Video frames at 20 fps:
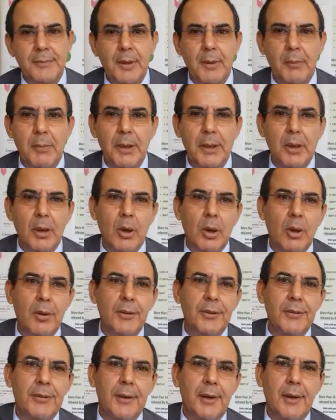
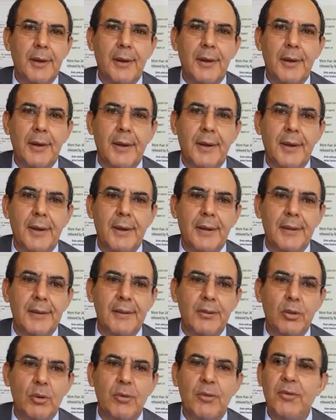because
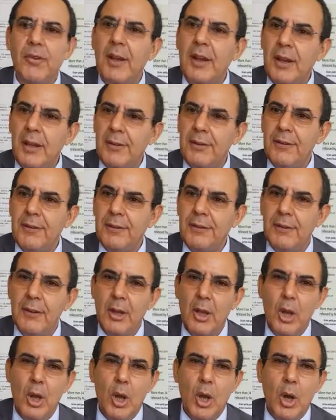to face
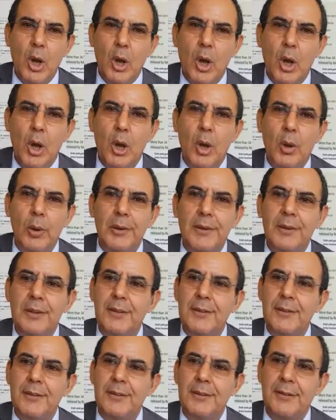all
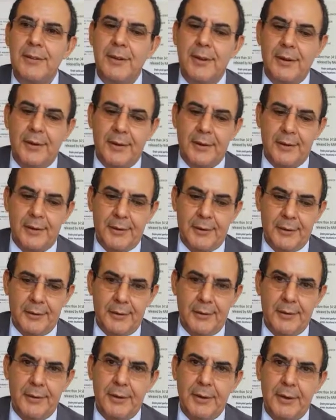this
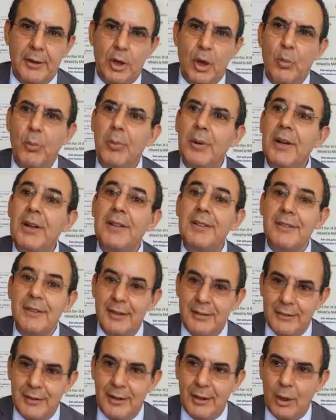
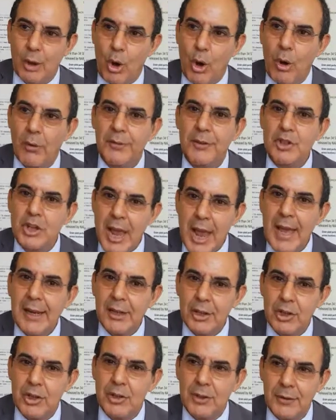complexity of
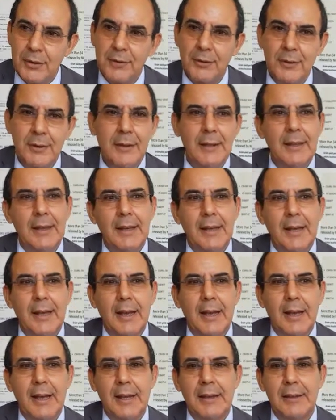challenges
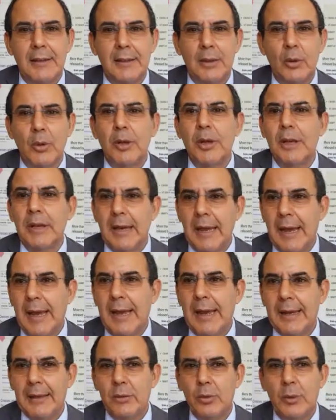and looking
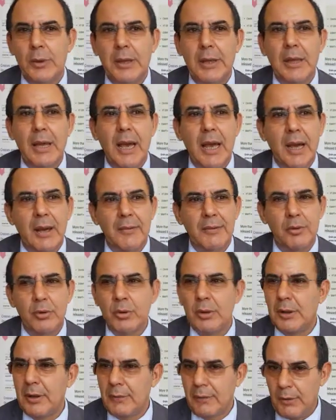ahead, we have to
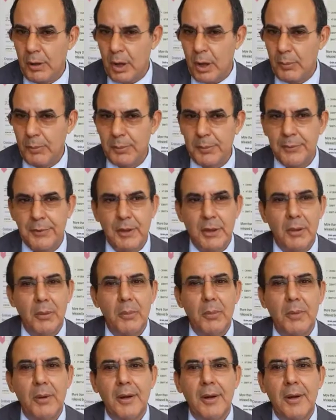develop
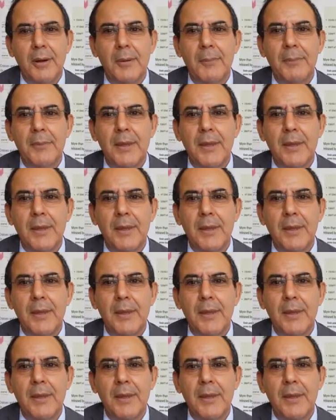some